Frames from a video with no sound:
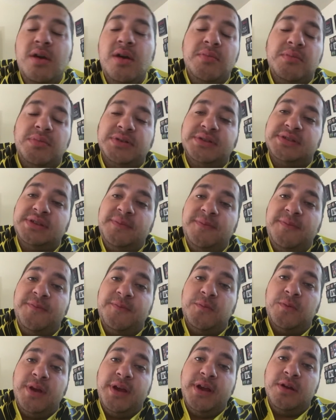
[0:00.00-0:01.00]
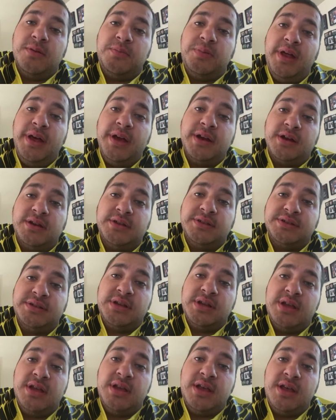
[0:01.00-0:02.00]
But some Raider players
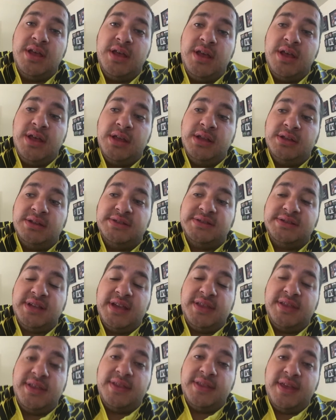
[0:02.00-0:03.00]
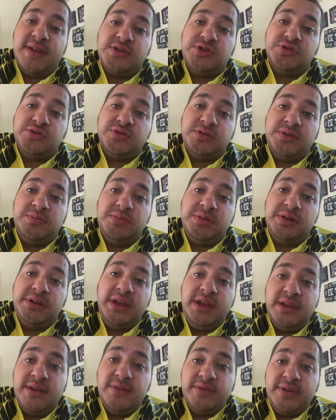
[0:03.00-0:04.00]
say that they truly
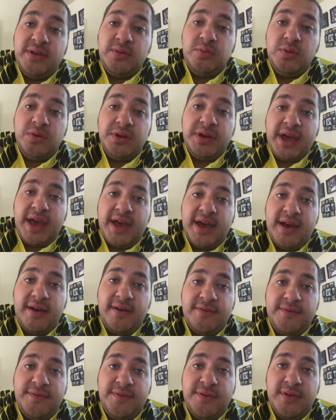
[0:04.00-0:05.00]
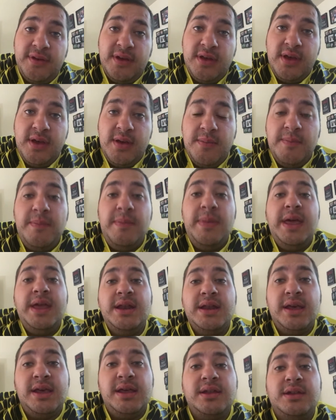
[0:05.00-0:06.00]
believe he would have
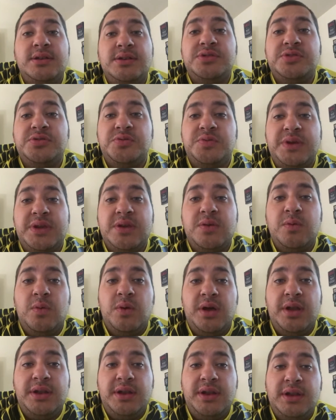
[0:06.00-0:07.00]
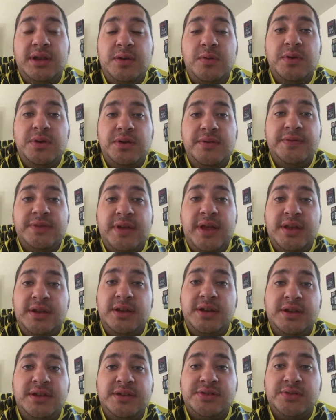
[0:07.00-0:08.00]
made it to week one and he would have
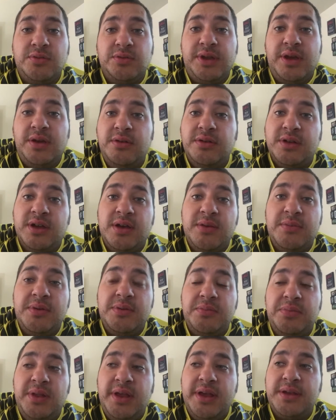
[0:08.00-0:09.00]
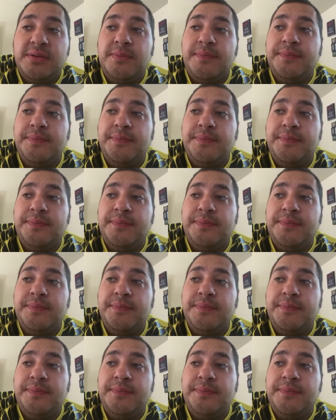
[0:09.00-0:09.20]
ended his holdout and come and played.